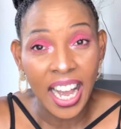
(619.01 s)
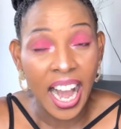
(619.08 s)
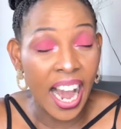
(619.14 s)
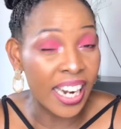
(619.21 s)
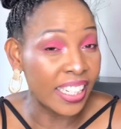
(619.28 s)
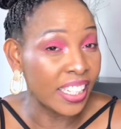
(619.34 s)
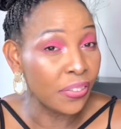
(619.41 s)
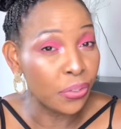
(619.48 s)

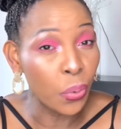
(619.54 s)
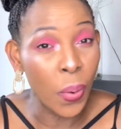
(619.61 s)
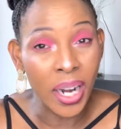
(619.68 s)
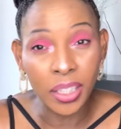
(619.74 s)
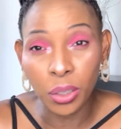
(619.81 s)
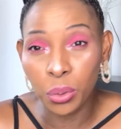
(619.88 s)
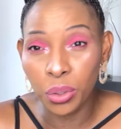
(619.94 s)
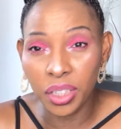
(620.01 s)
And if you
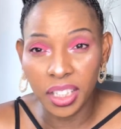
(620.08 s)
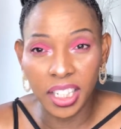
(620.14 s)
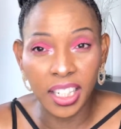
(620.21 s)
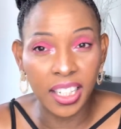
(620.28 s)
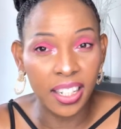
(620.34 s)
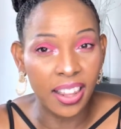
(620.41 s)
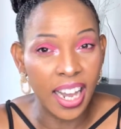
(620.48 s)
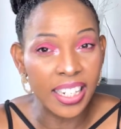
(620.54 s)
want to
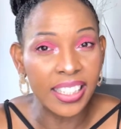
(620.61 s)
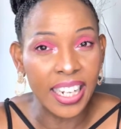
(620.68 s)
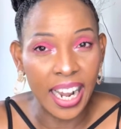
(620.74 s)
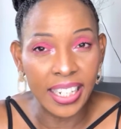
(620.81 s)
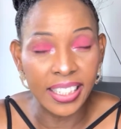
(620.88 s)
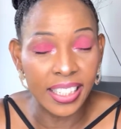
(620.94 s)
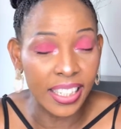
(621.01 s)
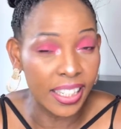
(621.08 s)
stick that
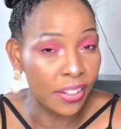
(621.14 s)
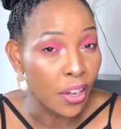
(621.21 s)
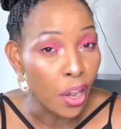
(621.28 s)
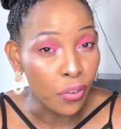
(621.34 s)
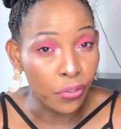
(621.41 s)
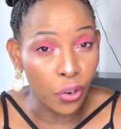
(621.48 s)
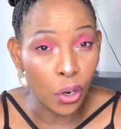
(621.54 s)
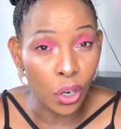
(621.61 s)
country
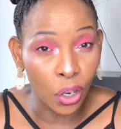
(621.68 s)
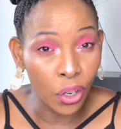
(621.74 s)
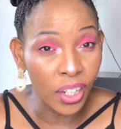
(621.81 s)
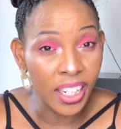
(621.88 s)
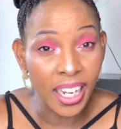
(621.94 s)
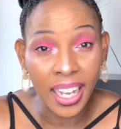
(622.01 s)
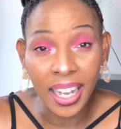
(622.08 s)
for longer,